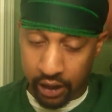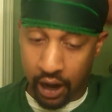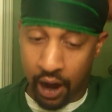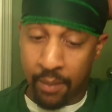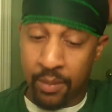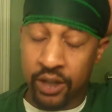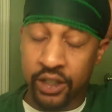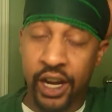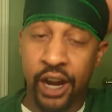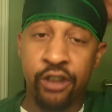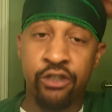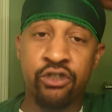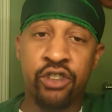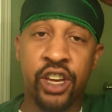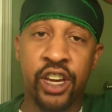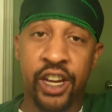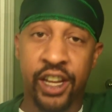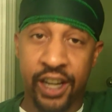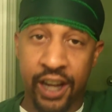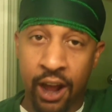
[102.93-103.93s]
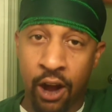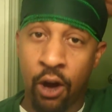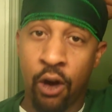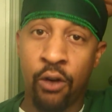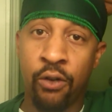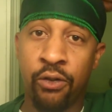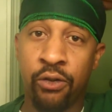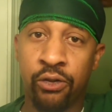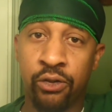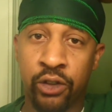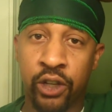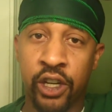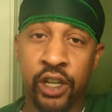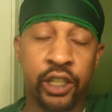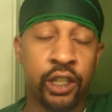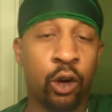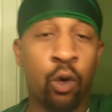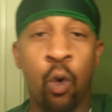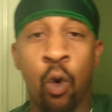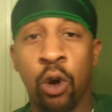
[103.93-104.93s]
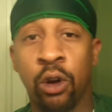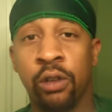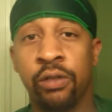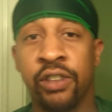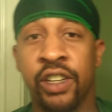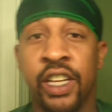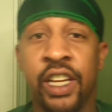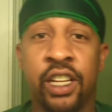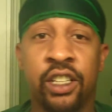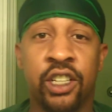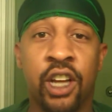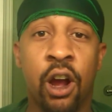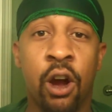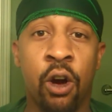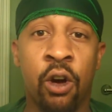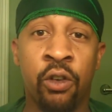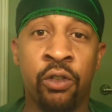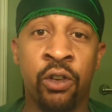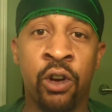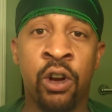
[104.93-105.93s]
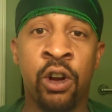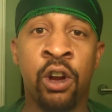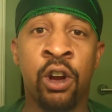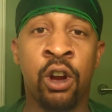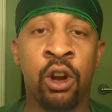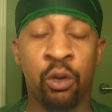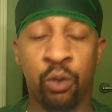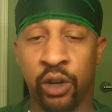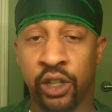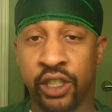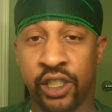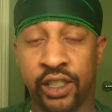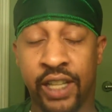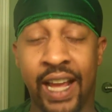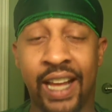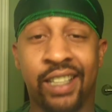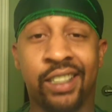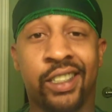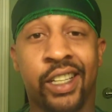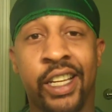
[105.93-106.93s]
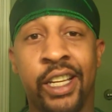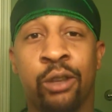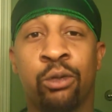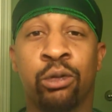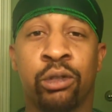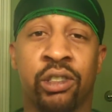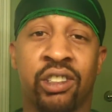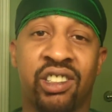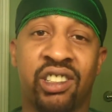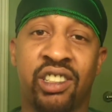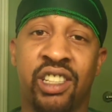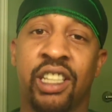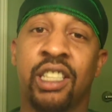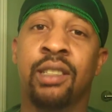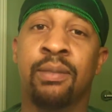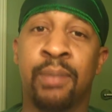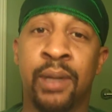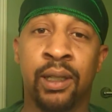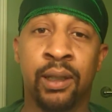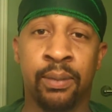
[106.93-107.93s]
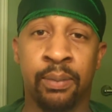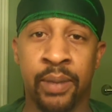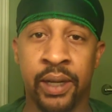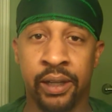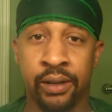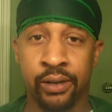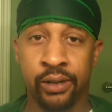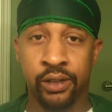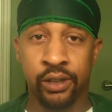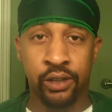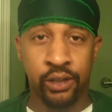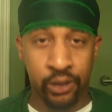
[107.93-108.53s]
how much hair you cutting off. You're cutting 1/4 of an inch off, which that is equal to 6 millimeters.